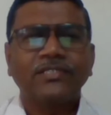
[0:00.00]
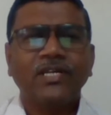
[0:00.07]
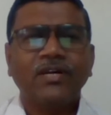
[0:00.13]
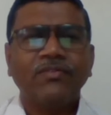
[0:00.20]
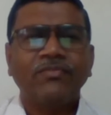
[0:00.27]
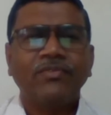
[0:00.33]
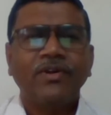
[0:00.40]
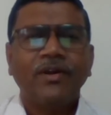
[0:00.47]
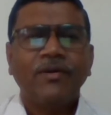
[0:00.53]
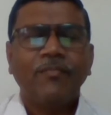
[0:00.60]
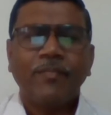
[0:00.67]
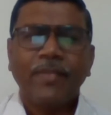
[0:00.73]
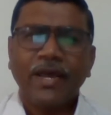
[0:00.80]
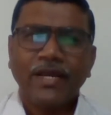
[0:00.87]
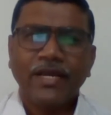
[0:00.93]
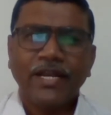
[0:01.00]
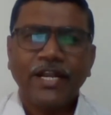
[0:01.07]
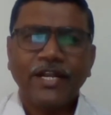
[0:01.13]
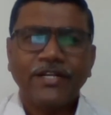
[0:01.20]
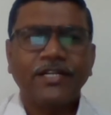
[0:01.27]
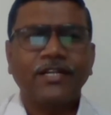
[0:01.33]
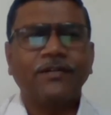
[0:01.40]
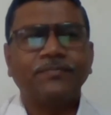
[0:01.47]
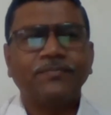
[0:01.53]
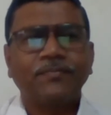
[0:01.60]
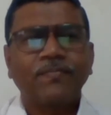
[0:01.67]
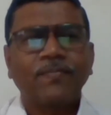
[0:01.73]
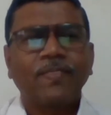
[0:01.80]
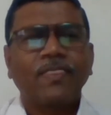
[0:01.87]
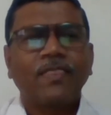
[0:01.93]
of migration.
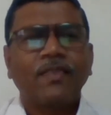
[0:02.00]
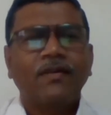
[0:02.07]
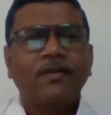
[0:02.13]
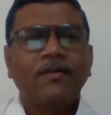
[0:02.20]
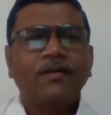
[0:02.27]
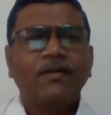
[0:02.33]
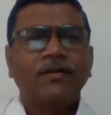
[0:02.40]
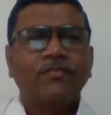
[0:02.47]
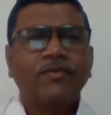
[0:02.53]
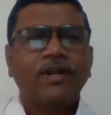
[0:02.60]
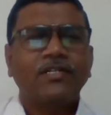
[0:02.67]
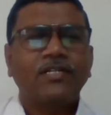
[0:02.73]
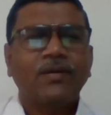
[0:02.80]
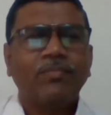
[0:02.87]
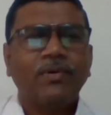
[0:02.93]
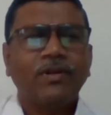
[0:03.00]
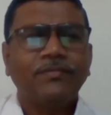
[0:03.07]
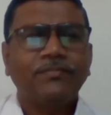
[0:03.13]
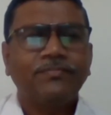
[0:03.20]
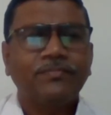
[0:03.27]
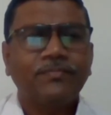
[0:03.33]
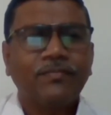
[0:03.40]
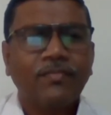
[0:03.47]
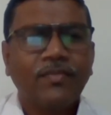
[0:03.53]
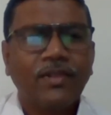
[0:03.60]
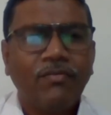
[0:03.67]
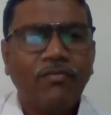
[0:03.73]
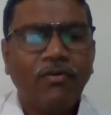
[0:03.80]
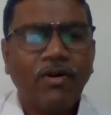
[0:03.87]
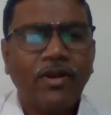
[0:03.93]
For example,
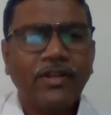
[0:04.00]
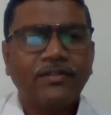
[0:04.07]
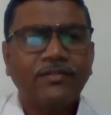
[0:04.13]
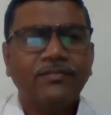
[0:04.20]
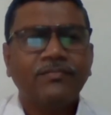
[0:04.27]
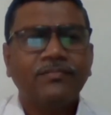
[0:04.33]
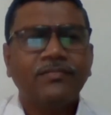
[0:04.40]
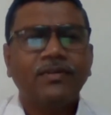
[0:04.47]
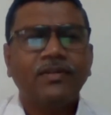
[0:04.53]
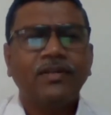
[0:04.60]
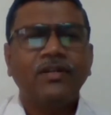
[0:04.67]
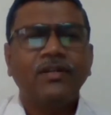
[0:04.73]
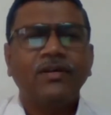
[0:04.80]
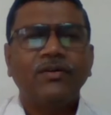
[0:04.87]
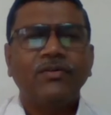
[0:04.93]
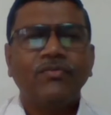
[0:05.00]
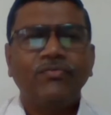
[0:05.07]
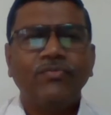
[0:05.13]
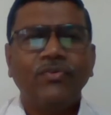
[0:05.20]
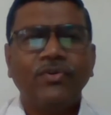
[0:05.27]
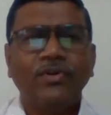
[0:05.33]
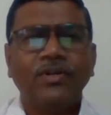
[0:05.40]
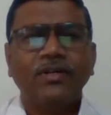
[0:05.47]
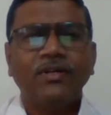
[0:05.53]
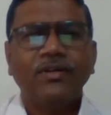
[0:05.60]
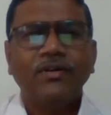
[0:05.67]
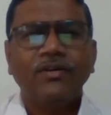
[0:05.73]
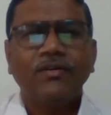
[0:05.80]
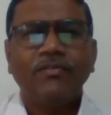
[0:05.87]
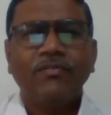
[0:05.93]
foil in food.
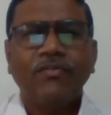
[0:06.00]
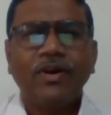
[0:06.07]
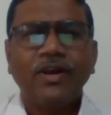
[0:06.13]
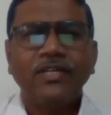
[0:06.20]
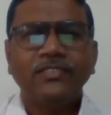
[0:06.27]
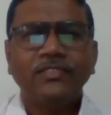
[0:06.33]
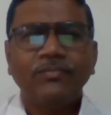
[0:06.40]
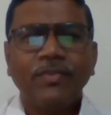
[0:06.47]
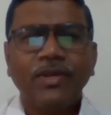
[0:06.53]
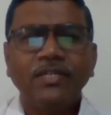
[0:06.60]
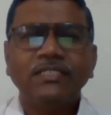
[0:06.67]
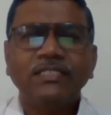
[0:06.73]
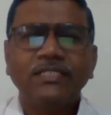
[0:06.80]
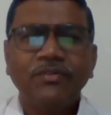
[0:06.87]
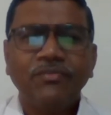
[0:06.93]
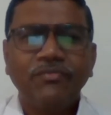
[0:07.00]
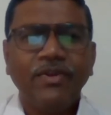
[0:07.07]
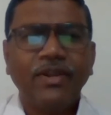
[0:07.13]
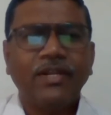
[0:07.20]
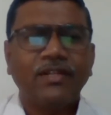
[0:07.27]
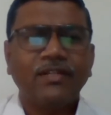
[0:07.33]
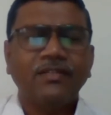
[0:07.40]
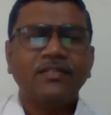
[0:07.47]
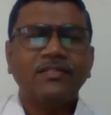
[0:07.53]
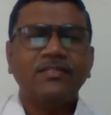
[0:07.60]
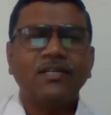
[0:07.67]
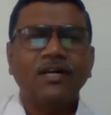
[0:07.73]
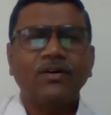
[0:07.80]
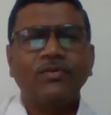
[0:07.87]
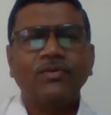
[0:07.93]
Foils means feet. This
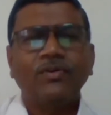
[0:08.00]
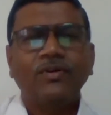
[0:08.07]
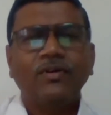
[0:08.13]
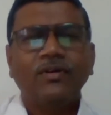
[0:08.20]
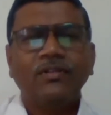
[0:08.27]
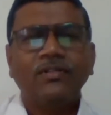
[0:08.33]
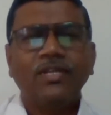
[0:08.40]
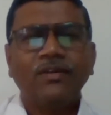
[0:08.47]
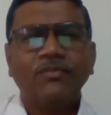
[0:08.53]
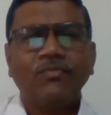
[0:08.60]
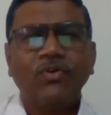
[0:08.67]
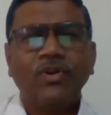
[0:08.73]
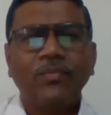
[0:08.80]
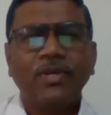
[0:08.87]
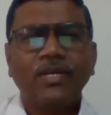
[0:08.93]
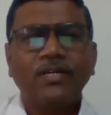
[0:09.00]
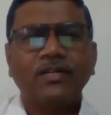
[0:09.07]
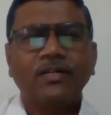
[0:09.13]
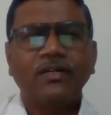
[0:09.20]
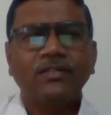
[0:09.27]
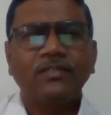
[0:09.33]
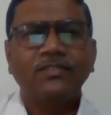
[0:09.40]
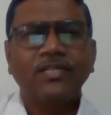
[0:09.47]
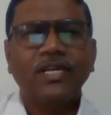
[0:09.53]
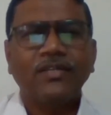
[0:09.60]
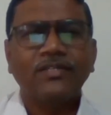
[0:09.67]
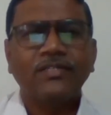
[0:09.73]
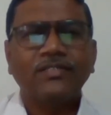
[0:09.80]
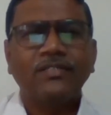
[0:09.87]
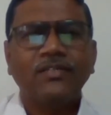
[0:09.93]
is how the phonemic
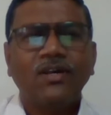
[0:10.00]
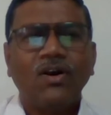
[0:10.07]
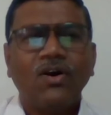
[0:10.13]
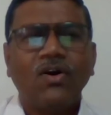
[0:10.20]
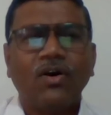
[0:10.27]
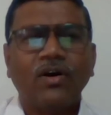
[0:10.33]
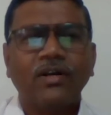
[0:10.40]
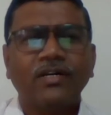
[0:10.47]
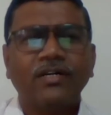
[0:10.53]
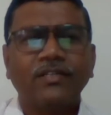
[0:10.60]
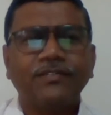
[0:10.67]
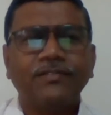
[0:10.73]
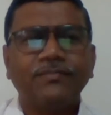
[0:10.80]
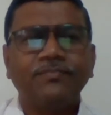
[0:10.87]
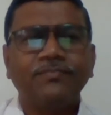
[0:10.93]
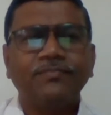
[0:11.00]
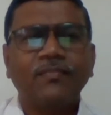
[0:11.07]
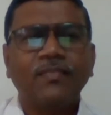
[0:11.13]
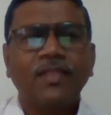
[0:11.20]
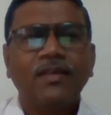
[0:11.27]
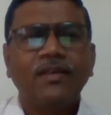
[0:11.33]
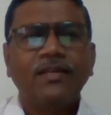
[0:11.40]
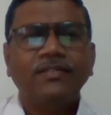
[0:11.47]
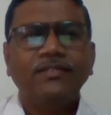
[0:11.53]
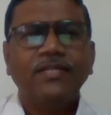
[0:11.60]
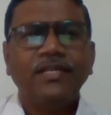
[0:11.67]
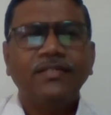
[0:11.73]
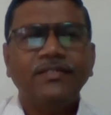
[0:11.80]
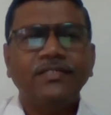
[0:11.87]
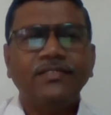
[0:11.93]
changes occurs.
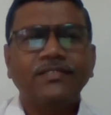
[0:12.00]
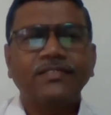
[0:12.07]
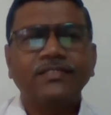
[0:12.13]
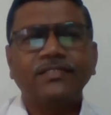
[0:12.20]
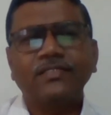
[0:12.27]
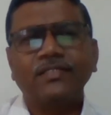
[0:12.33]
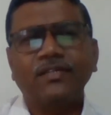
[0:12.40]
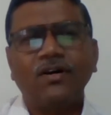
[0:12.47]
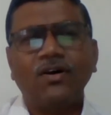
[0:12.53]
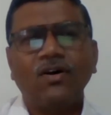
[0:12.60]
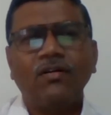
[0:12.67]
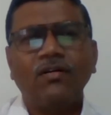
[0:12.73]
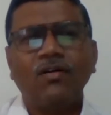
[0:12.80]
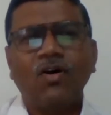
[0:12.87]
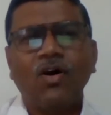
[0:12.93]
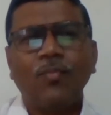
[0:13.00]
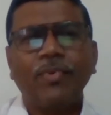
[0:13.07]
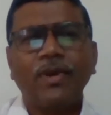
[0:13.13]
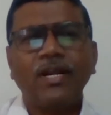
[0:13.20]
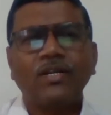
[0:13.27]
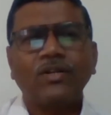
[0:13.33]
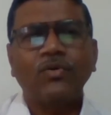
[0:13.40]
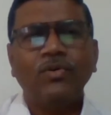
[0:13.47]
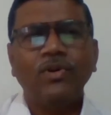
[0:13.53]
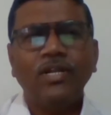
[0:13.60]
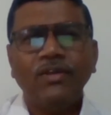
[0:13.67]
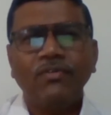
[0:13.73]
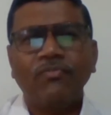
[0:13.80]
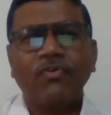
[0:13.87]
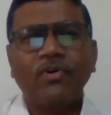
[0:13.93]
Changes operate
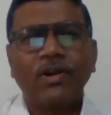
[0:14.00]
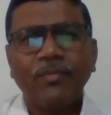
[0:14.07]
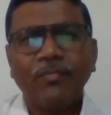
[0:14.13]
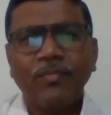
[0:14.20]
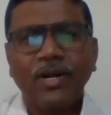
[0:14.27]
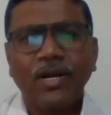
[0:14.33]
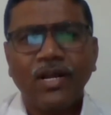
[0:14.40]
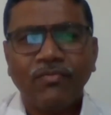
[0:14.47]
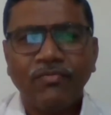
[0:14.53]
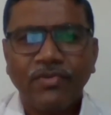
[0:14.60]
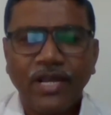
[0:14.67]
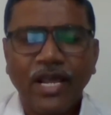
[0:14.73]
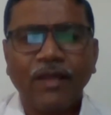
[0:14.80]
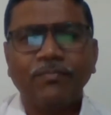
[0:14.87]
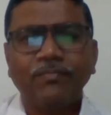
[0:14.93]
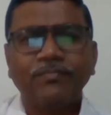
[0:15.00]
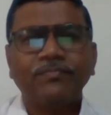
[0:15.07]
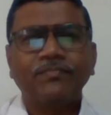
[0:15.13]
only for a period of time